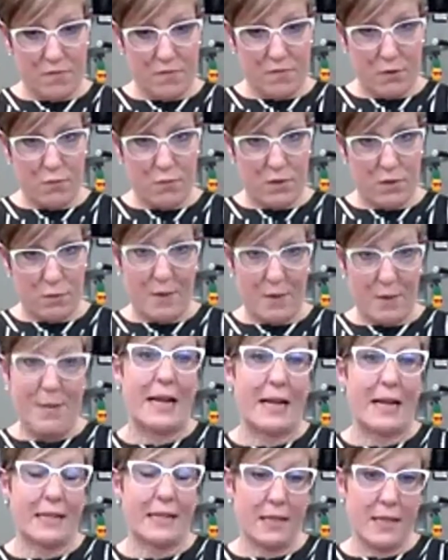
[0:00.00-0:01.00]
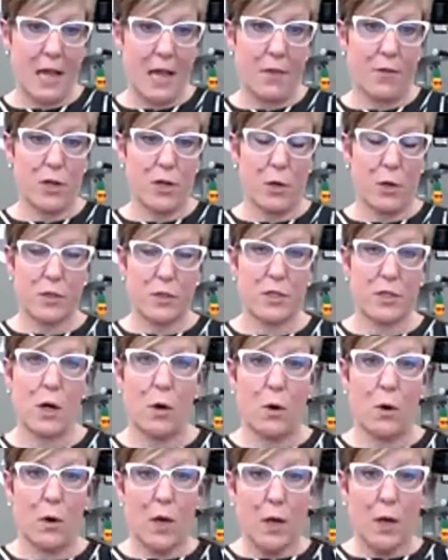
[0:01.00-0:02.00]
the, the remaining is in the other dose
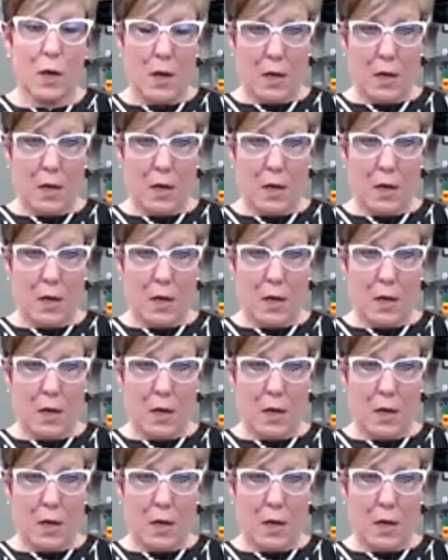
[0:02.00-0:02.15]
so